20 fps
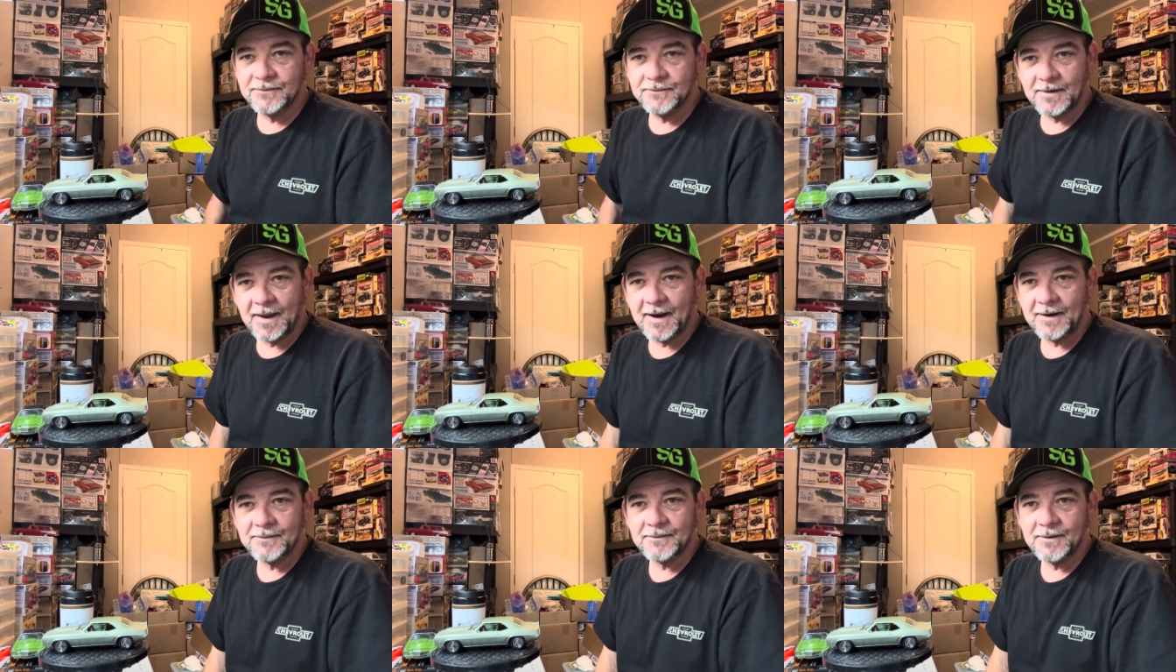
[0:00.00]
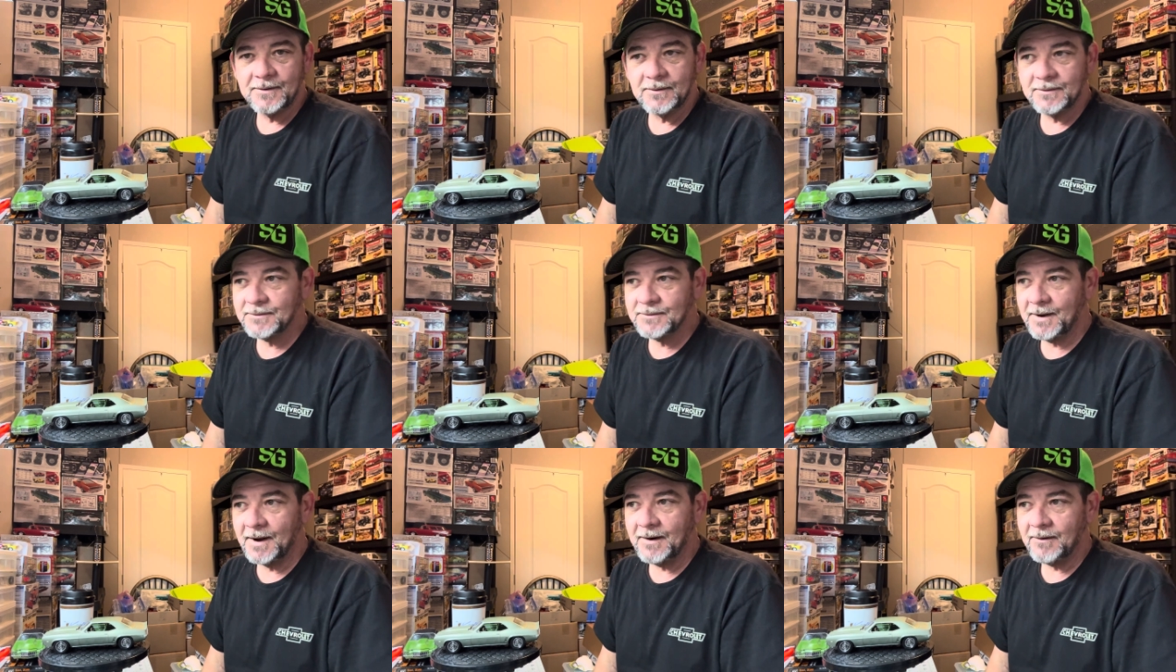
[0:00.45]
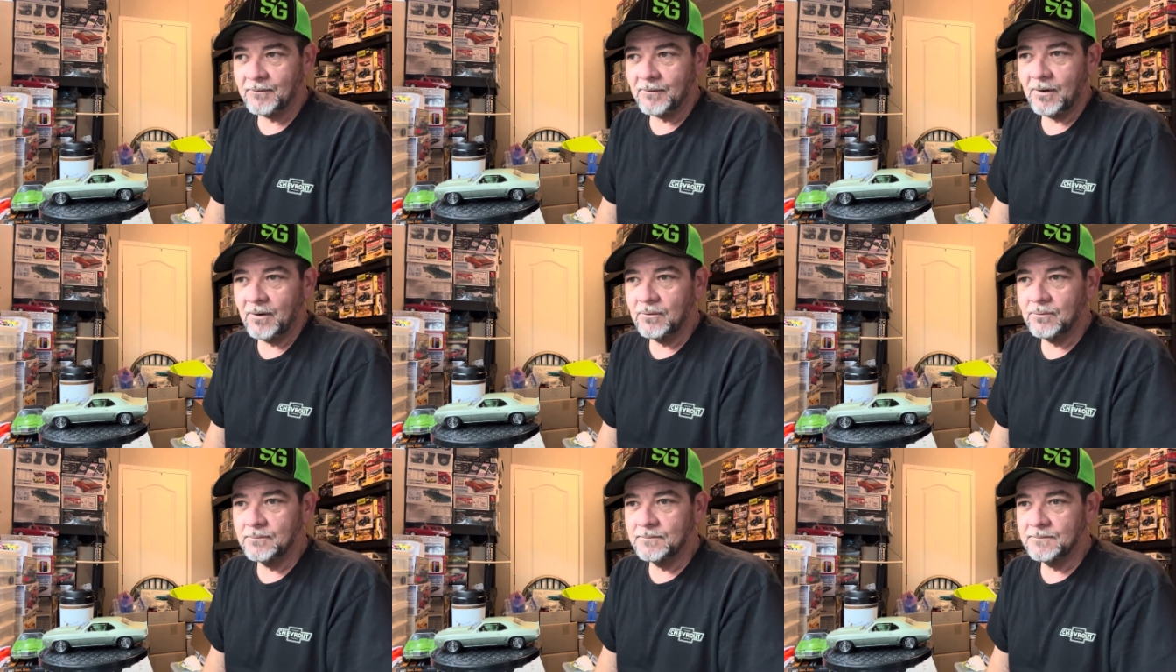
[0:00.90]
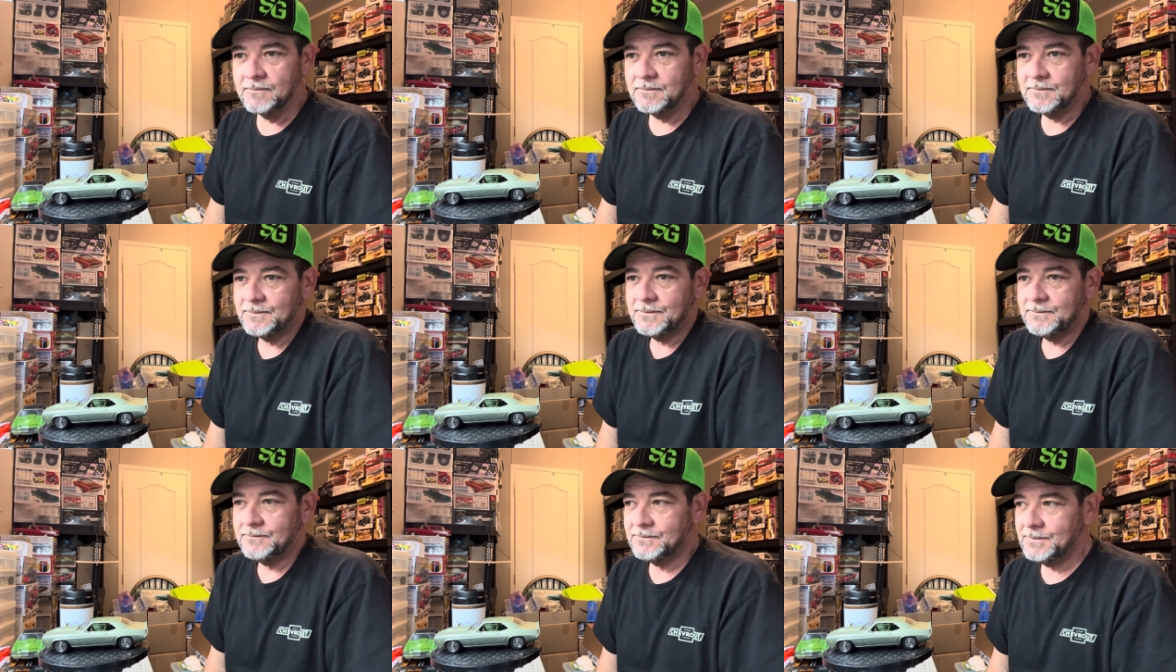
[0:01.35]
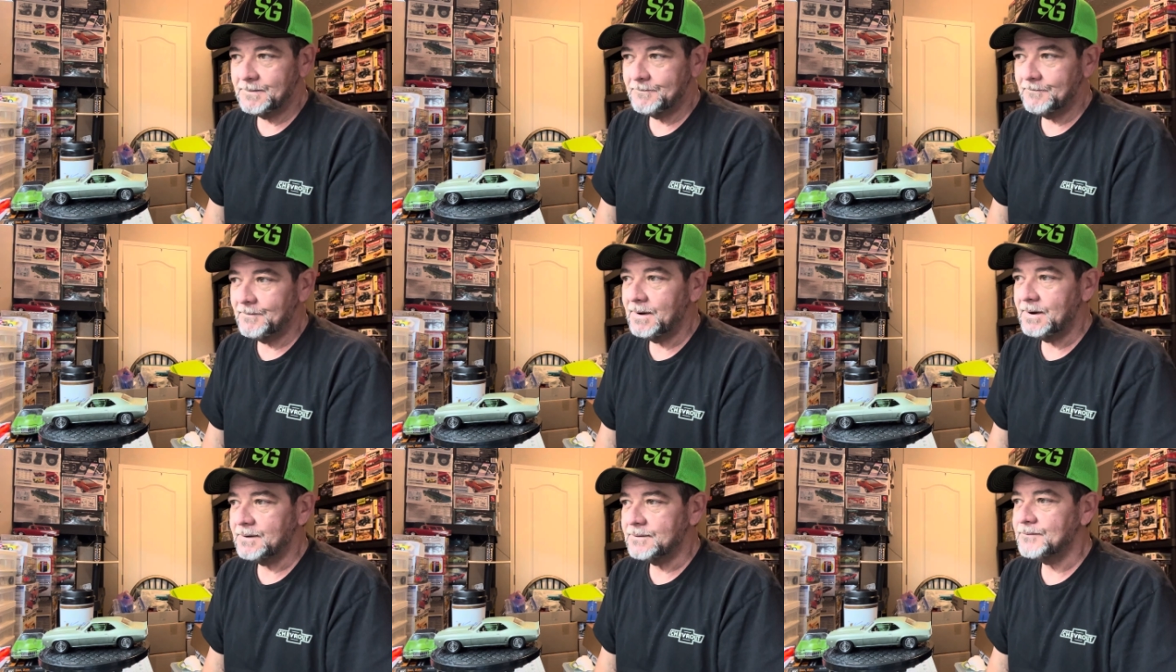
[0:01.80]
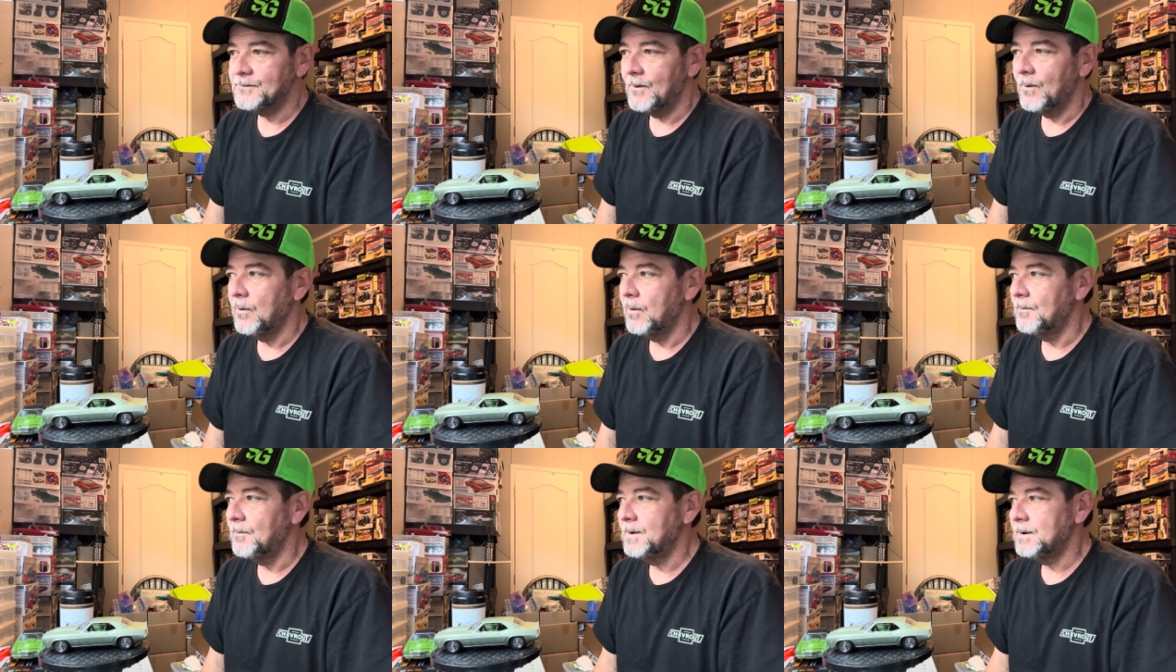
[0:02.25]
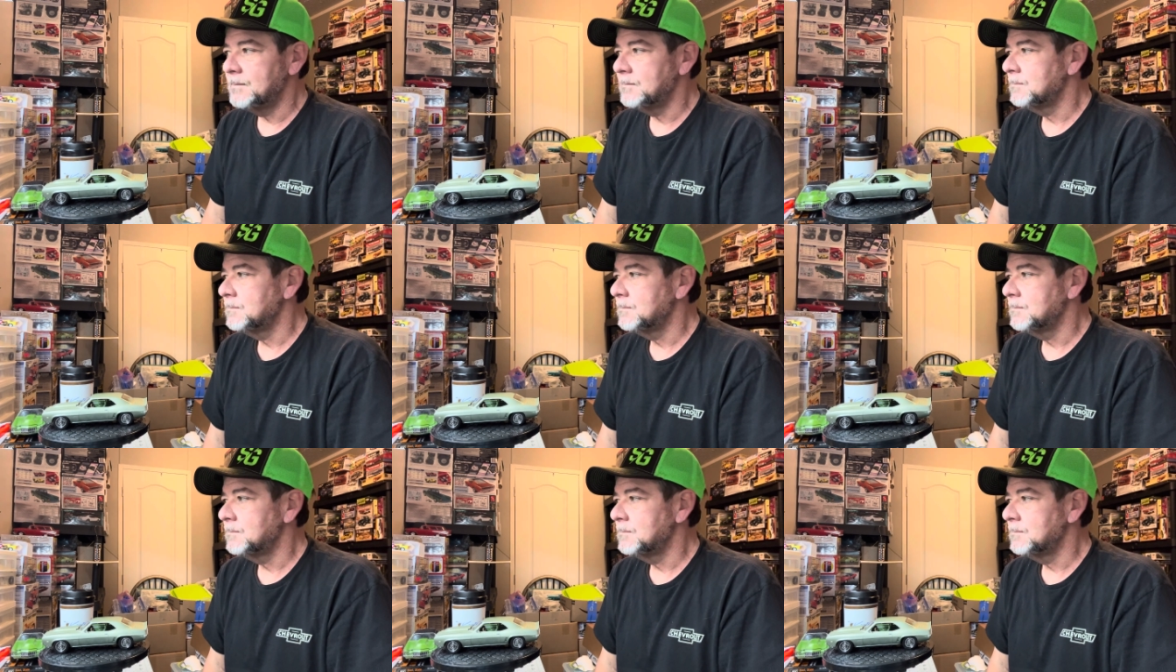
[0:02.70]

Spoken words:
actually looks like chrome, but it's foil. But